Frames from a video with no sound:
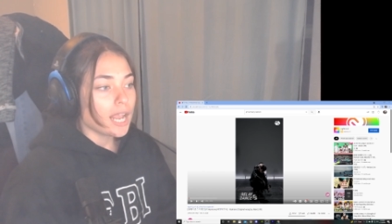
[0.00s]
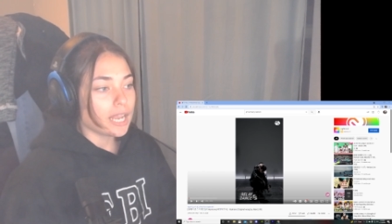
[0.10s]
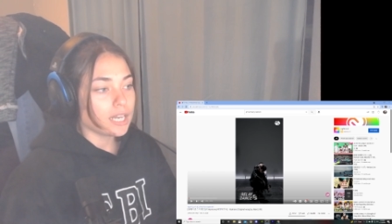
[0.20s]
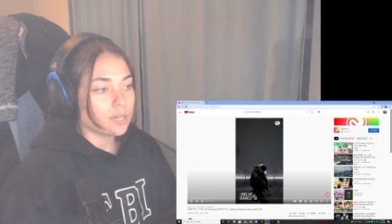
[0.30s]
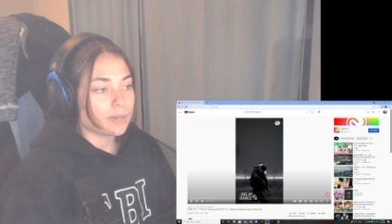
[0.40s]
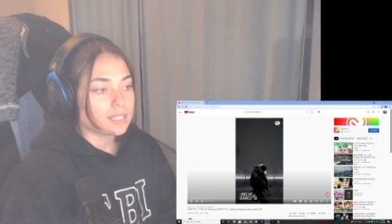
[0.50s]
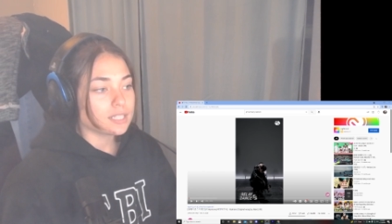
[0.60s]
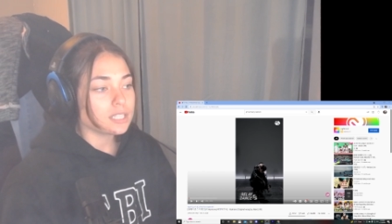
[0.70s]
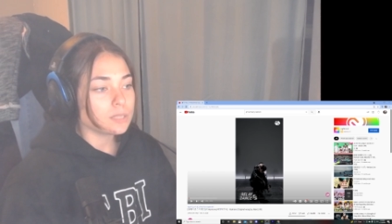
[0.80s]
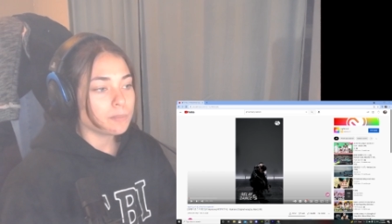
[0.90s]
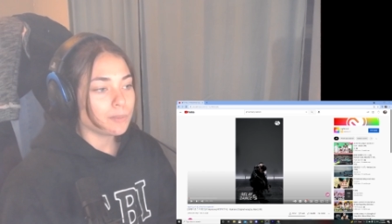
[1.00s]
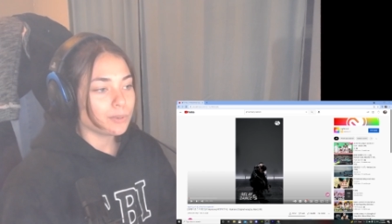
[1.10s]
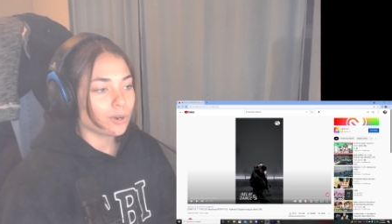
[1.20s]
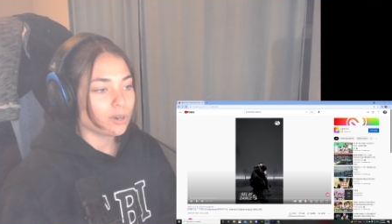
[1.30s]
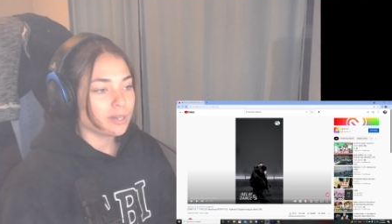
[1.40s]
Anyways, this is
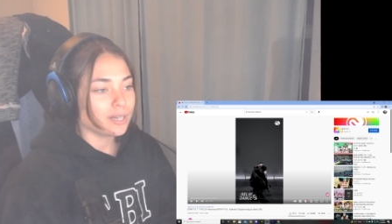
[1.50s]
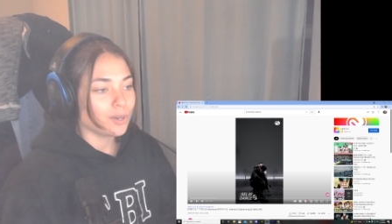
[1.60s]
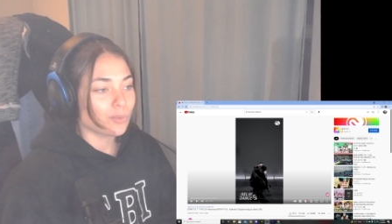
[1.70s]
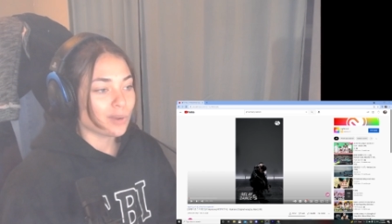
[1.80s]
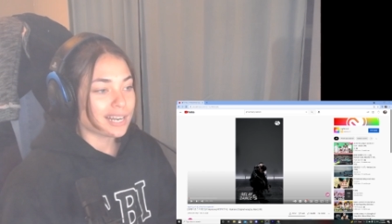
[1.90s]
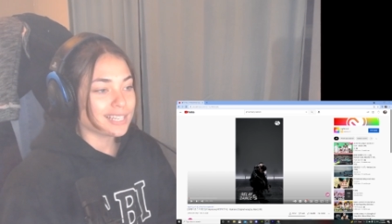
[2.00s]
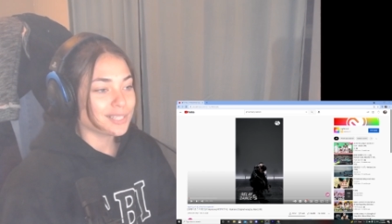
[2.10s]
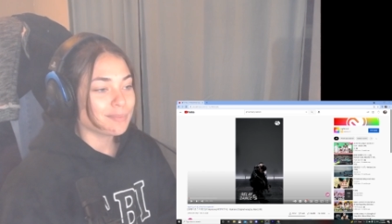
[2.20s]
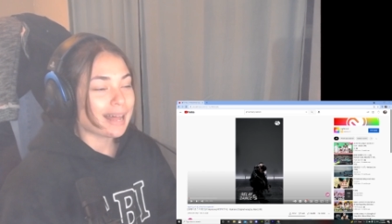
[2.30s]
P1 Harmony Rainism.